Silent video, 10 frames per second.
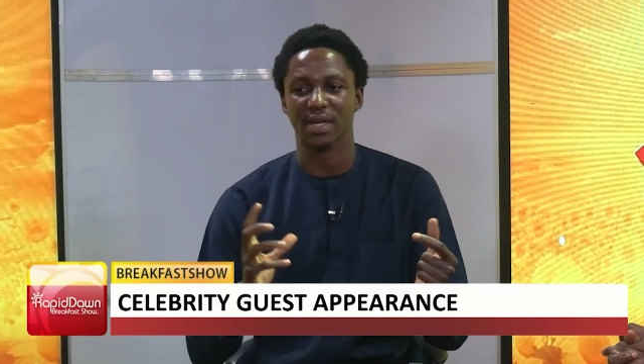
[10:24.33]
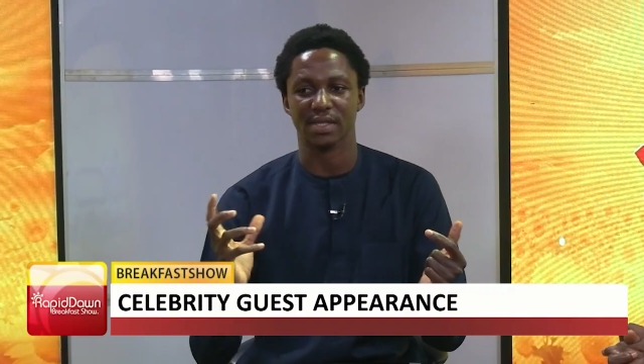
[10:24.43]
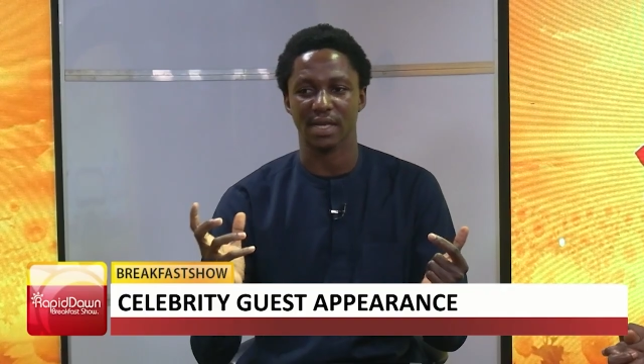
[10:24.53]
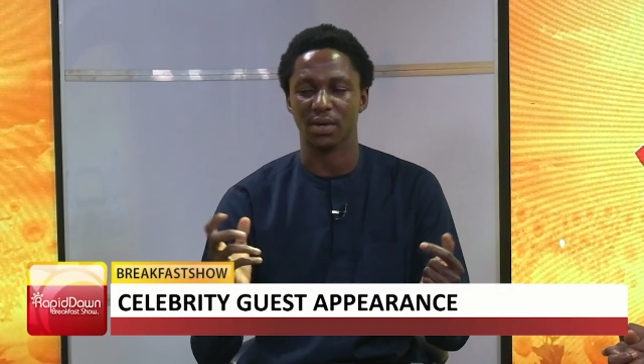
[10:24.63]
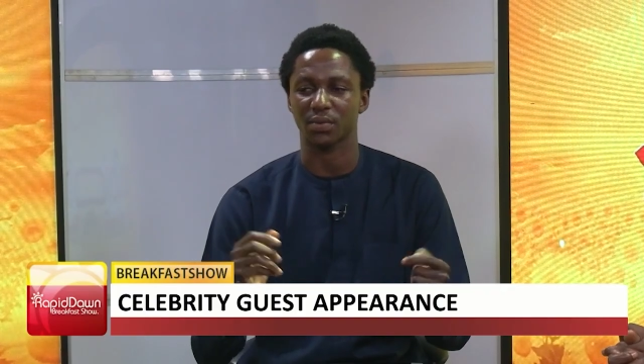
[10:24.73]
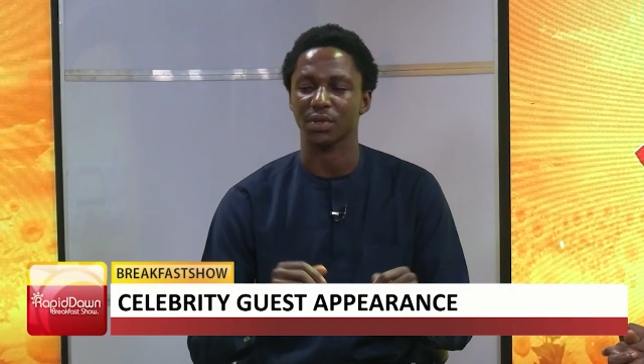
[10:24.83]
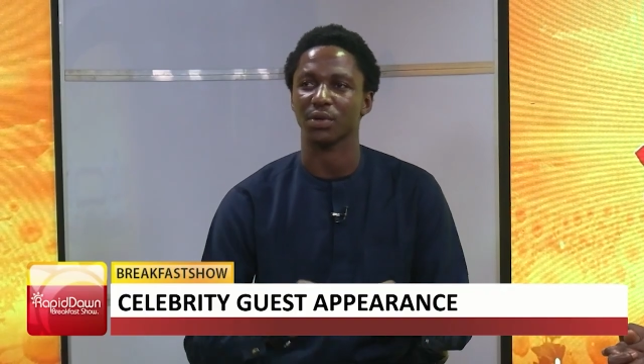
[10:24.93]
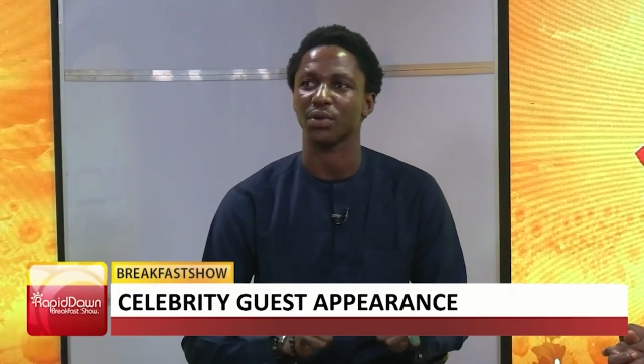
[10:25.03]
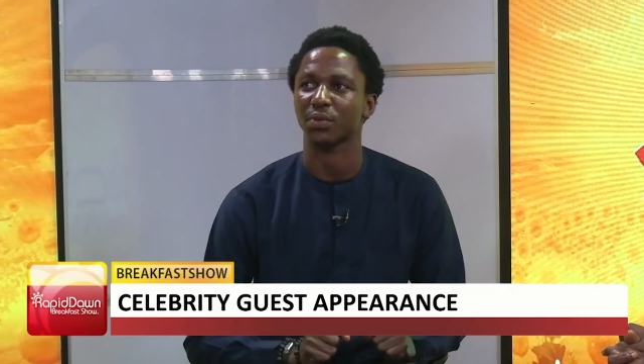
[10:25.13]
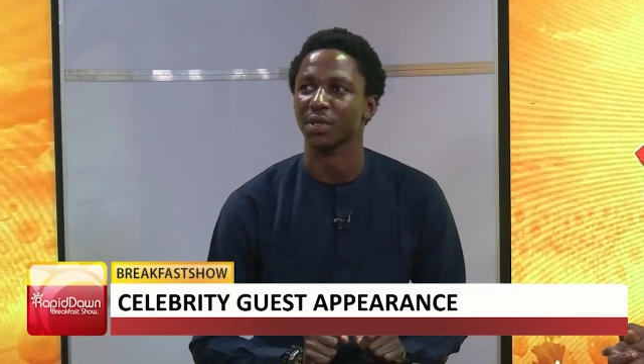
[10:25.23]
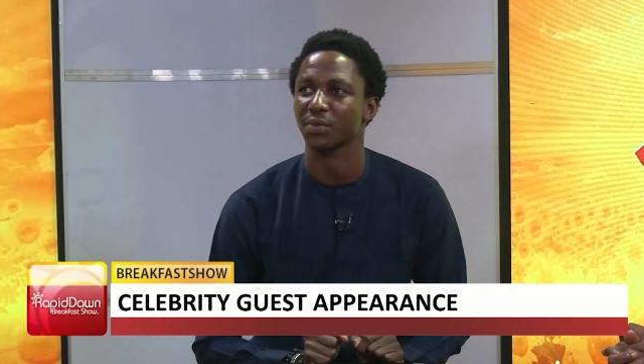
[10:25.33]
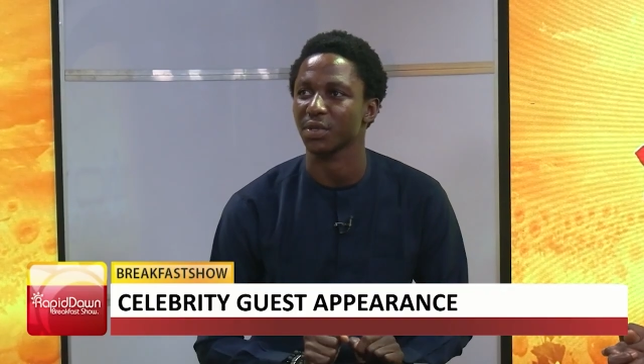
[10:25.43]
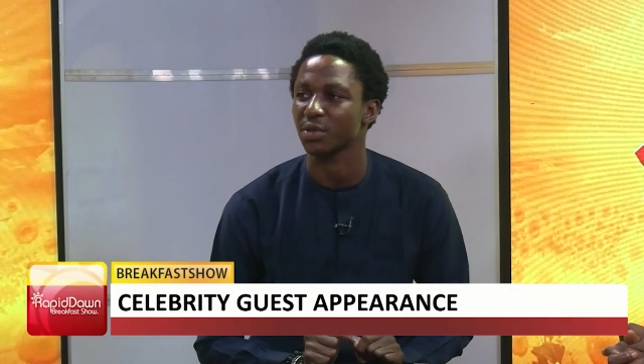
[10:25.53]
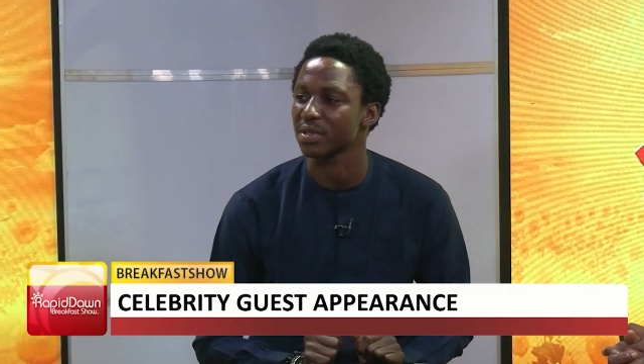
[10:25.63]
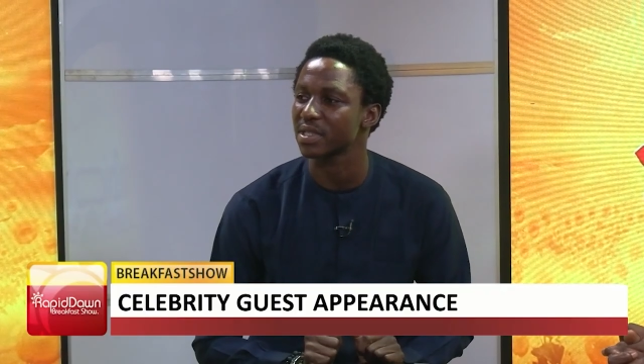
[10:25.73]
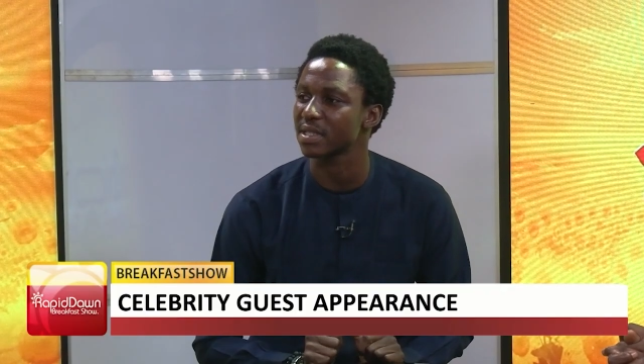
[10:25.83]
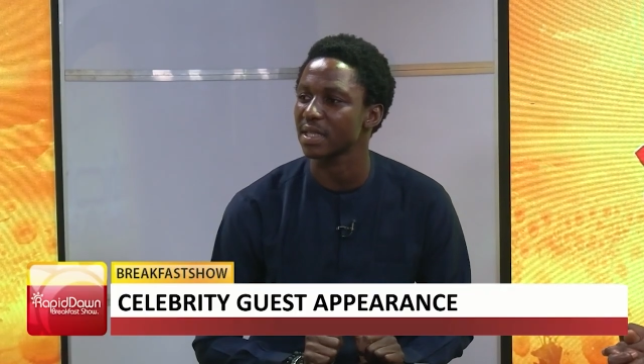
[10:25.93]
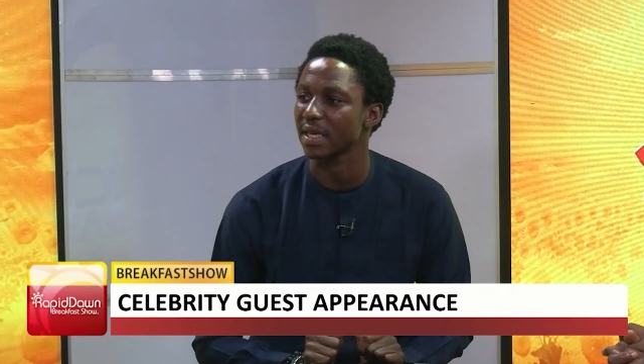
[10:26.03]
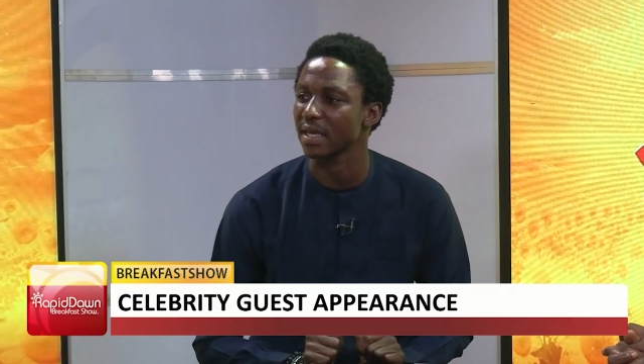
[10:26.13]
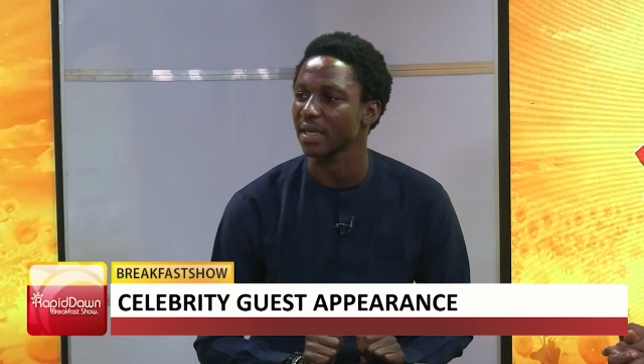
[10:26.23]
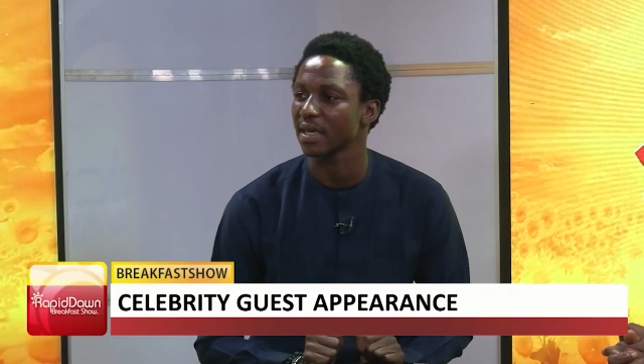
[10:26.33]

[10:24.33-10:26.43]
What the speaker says: and we know we don't stay